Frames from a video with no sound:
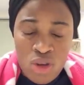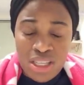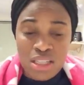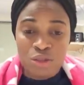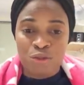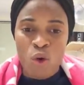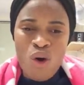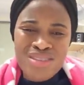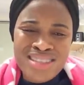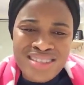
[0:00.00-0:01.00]
Was there
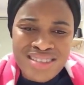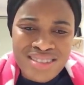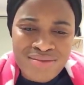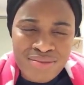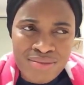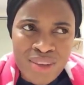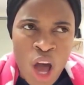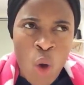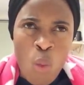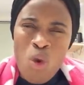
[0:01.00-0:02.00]
divorce?
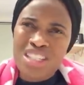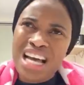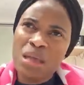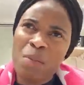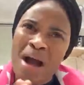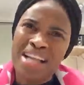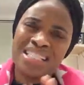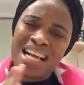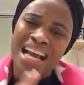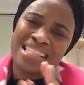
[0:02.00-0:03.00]
What are the
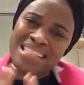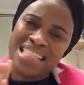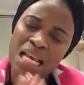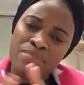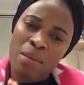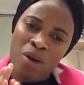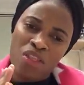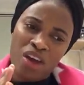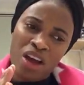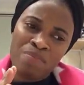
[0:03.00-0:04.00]
patterns I can see in my
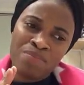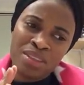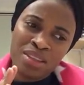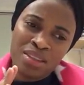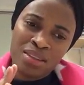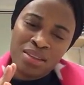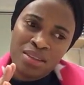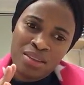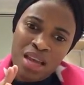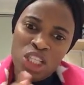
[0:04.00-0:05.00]
mother
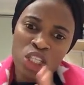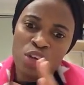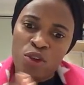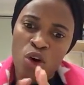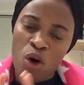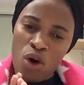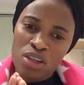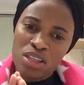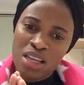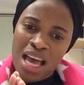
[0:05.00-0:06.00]
that is not of
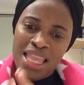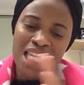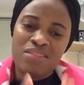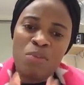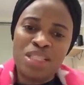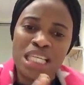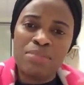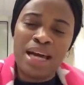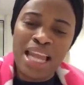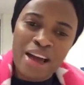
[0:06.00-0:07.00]
God that is repeating
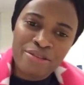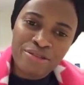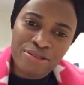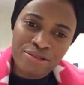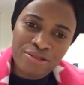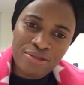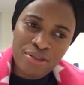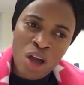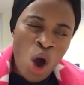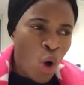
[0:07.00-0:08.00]
in my life.
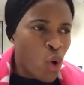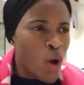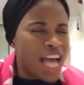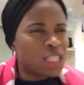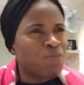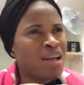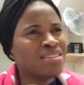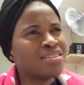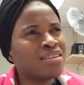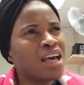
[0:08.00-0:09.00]
Oh, I
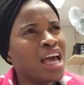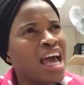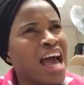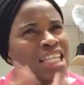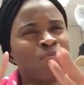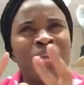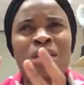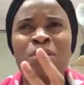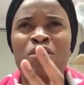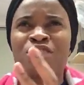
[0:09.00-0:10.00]
spent I
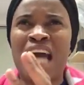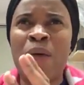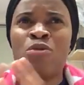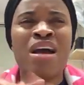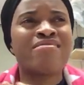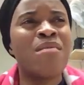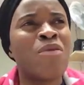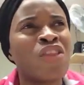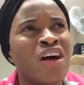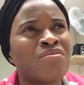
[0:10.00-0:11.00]
spent a bit of time with my
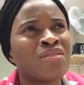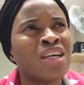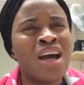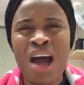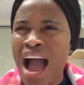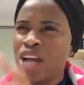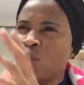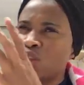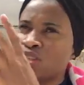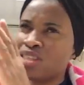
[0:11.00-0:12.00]
grandmother. I
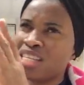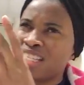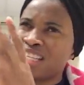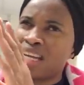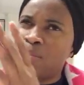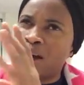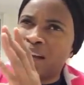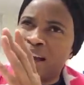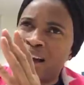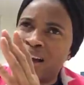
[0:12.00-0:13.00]
noticed this thing
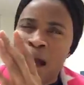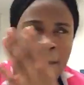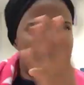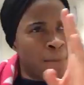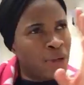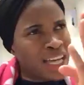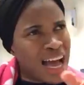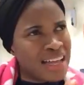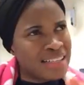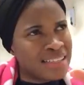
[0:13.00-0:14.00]
about her. My mother
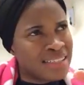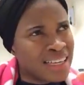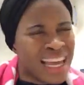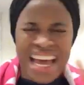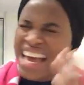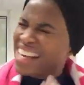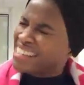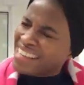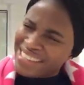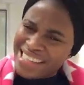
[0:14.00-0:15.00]
has this thing.
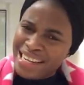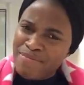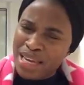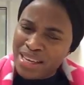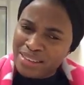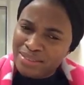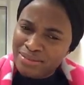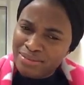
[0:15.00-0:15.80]
Is this thing in me?